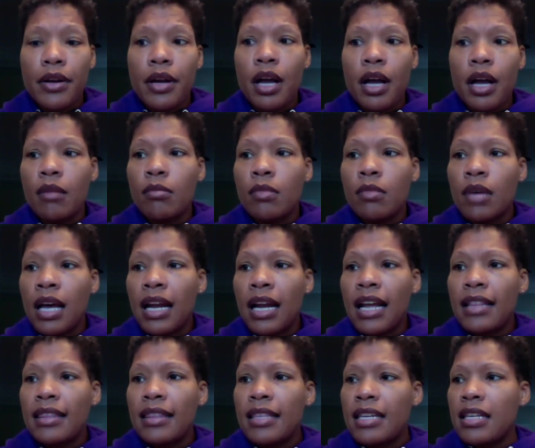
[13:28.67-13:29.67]
And I
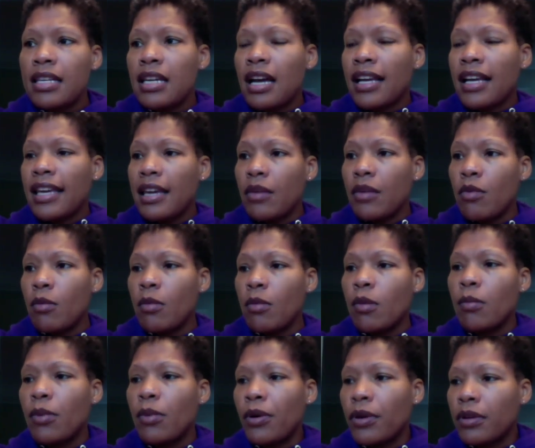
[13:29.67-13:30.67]
can't
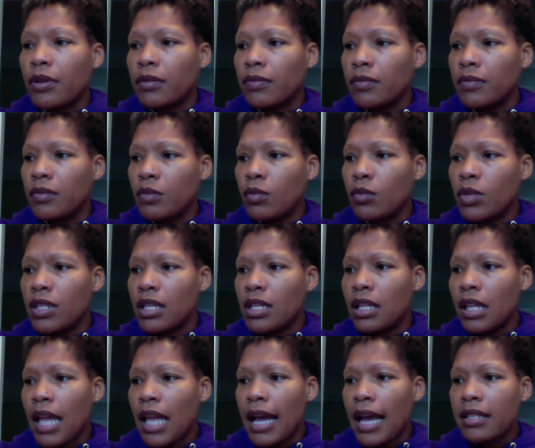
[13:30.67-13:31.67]
remember, was it
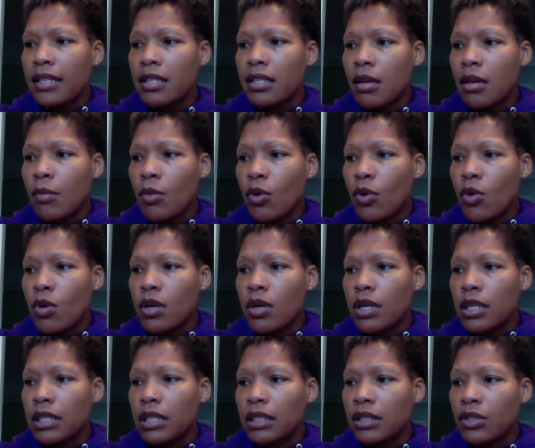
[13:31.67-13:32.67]
last summer
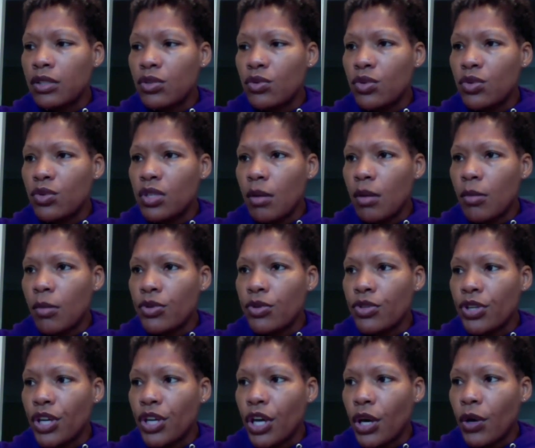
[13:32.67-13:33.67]
or 2 summers
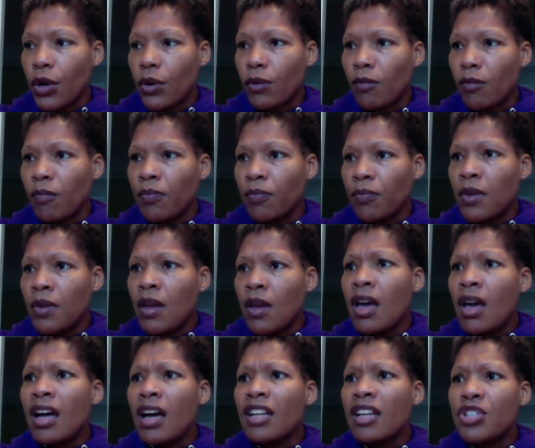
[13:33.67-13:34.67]
ago,
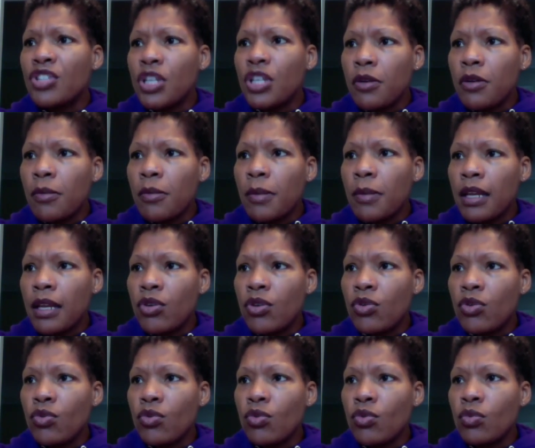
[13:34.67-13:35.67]
a gentleman
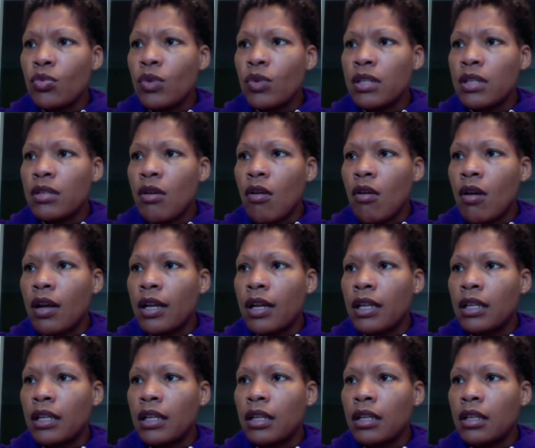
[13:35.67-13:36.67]
who was on,